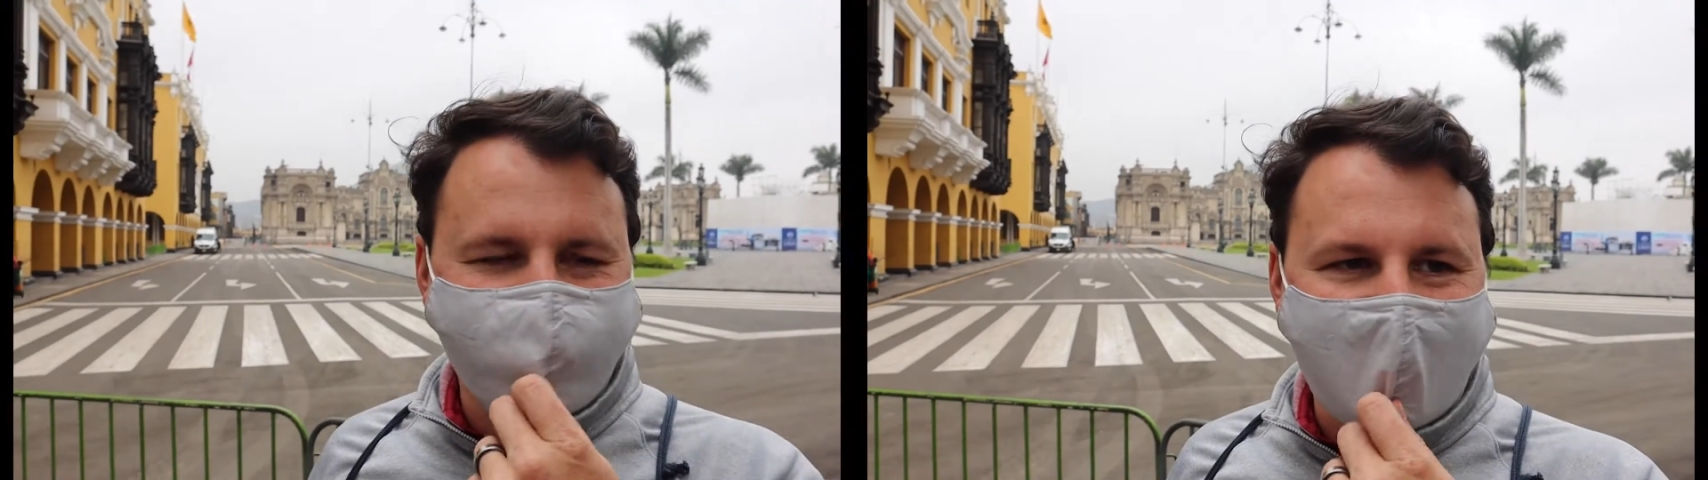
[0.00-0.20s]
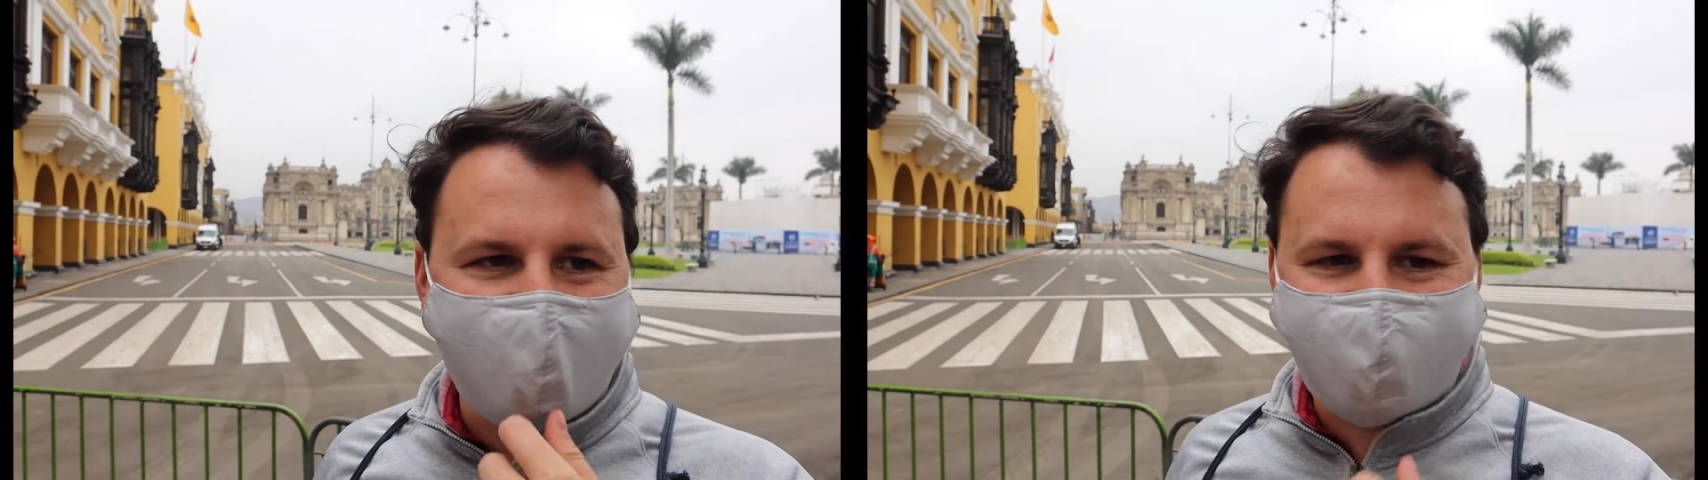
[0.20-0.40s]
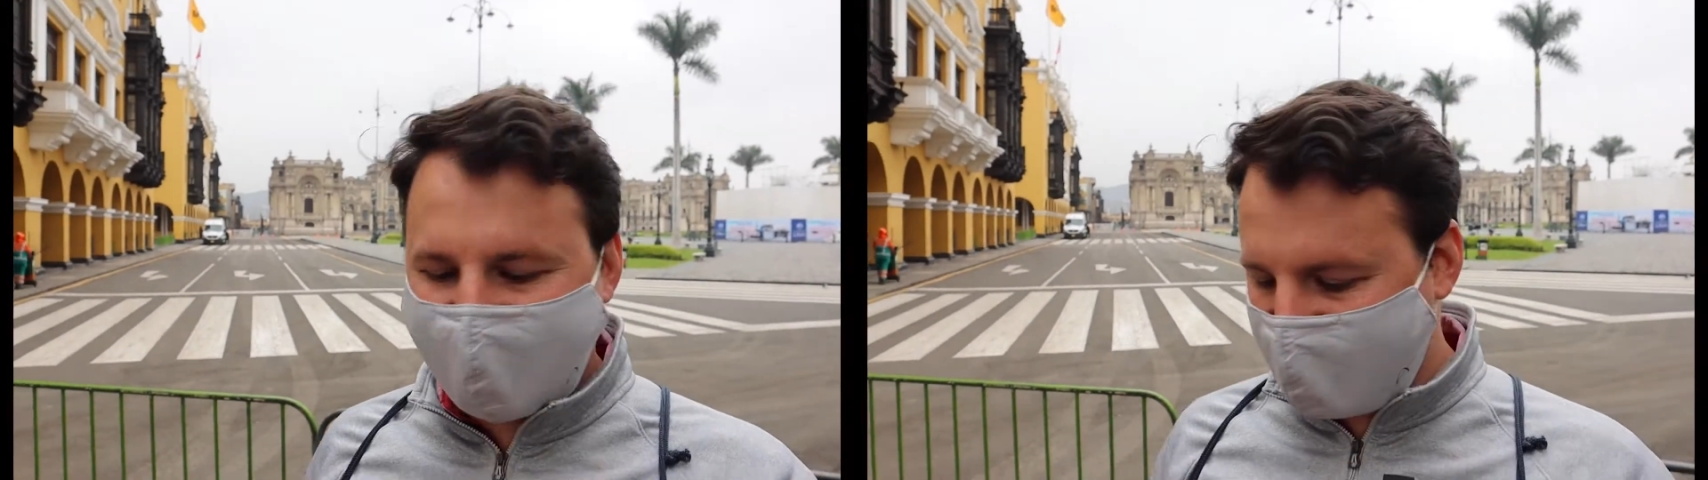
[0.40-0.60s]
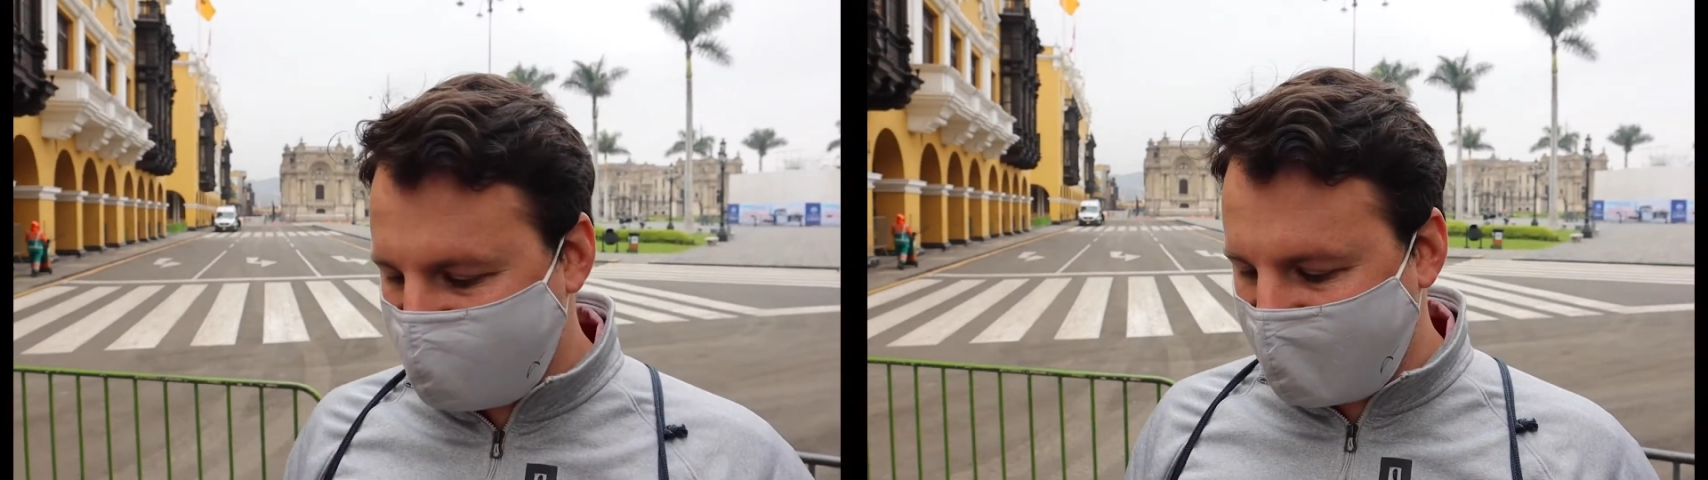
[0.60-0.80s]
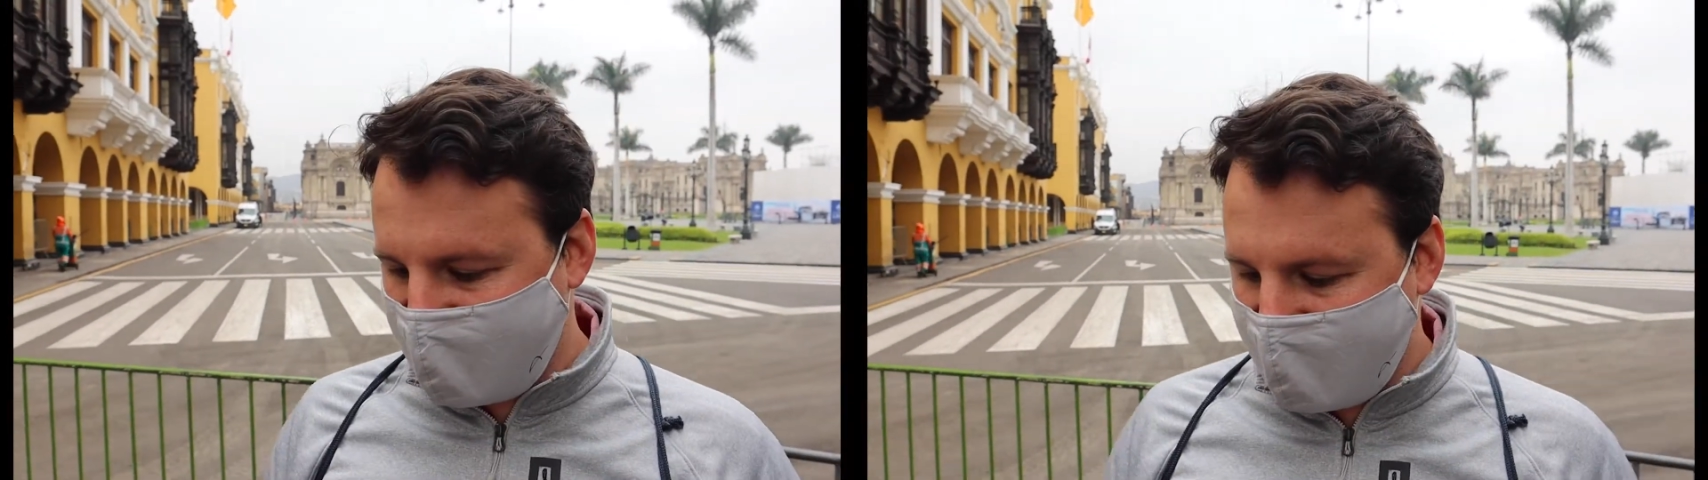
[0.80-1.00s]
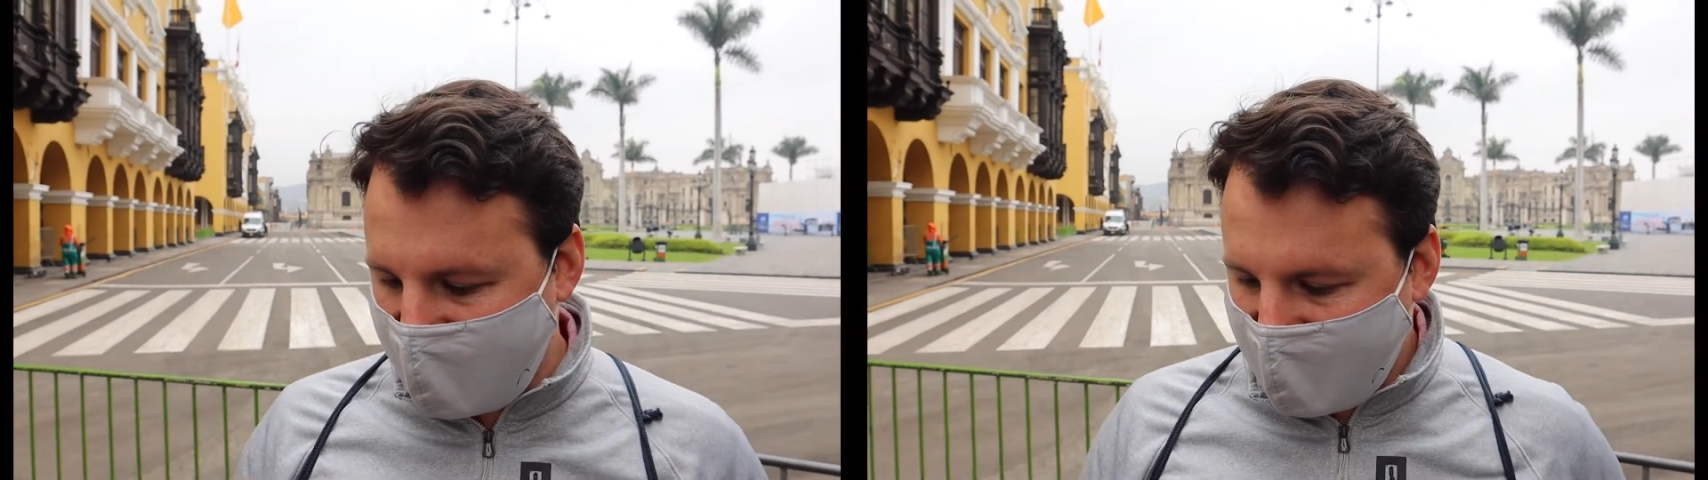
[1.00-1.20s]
Plaza de